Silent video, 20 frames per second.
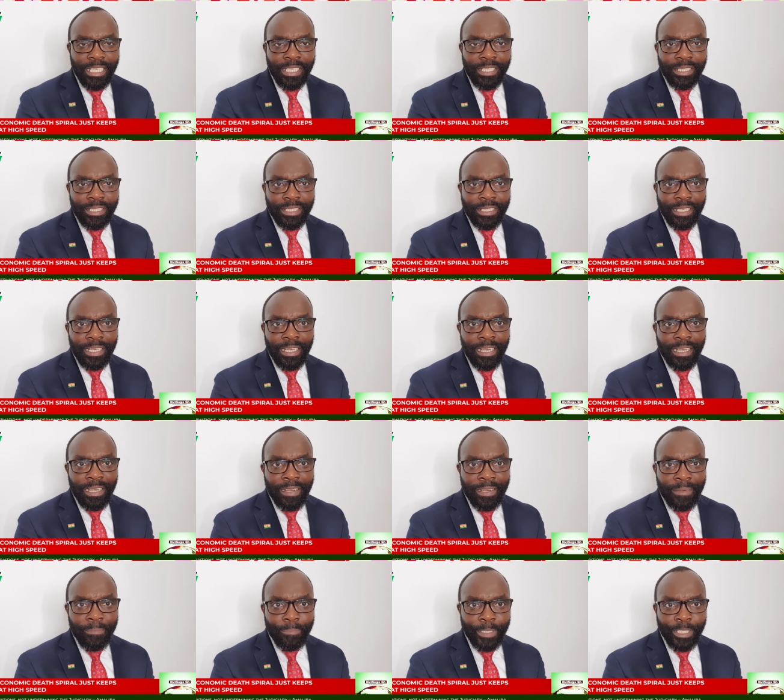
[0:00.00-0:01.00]
is
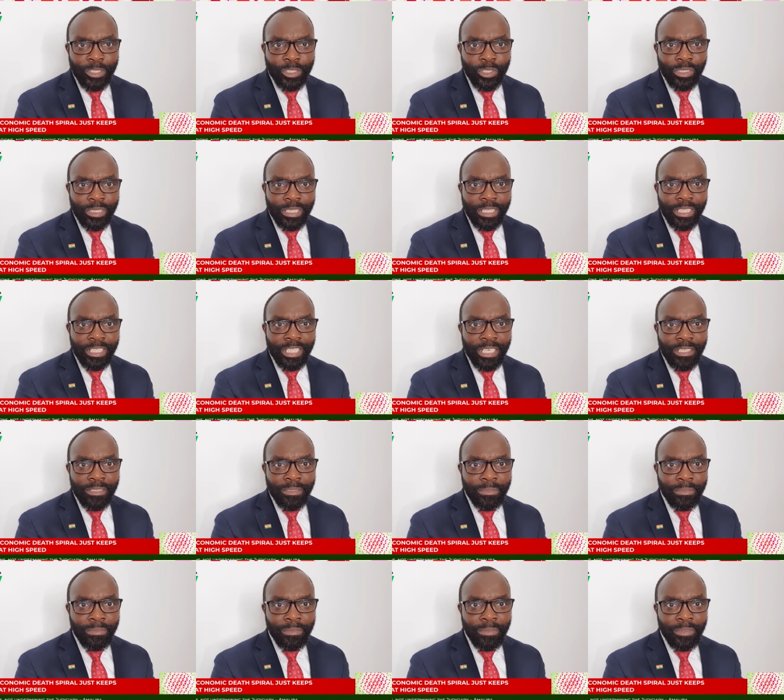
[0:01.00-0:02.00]
a patriotic
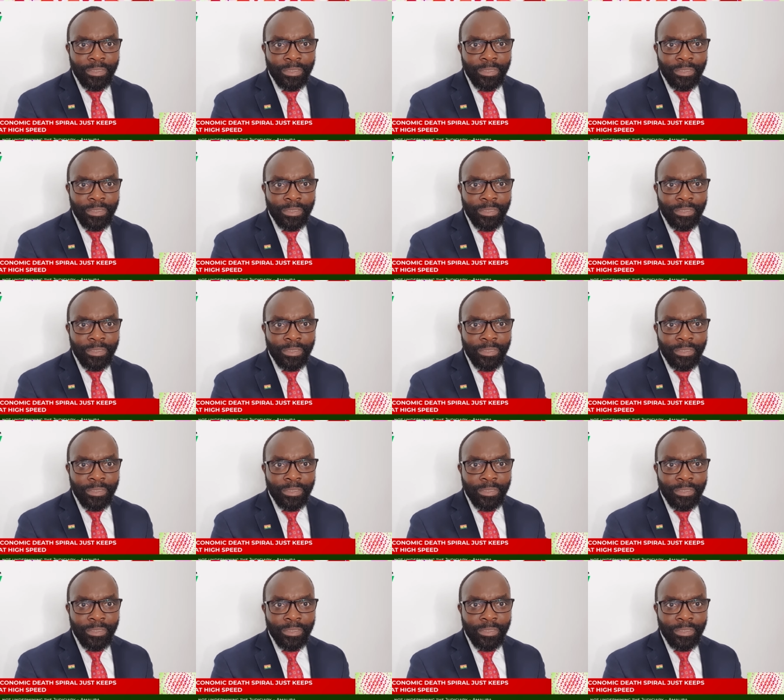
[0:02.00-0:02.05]
channel,